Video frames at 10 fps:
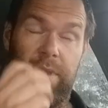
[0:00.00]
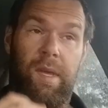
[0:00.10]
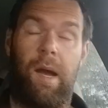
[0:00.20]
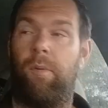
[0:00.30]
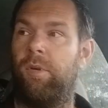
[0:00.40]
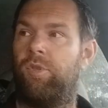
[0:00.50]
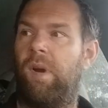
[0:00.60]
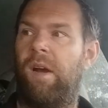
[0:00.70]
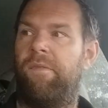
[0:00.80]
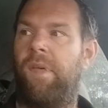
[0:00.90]
the hour
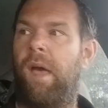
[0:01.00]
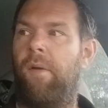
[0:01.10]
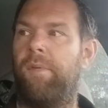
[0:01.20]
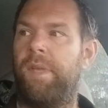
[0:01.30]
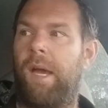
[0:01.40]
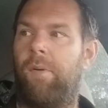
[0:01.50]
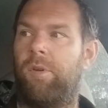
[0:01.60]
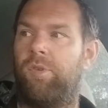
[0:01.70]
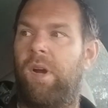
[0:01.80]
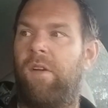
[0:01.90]
drive there and the hour
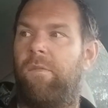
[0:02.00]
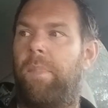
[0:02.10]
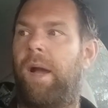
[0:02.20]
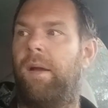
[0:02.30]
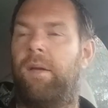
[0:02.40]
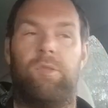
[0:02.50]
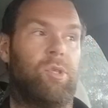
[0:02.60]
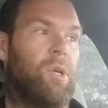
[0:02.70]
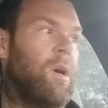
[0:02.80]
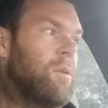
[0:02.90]
drive back, I
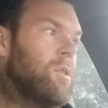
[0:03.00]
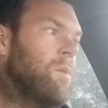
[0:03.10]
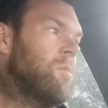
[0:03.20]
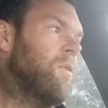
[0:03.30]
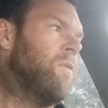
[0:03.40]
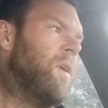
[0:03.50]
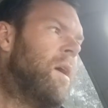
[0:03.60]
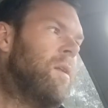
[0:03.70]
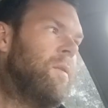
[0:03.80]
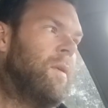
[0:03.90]
just can't seem to fit
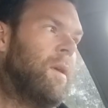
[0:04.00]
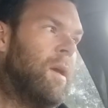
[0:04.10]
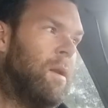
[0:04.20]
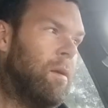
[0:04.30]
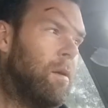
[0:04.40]
anything in.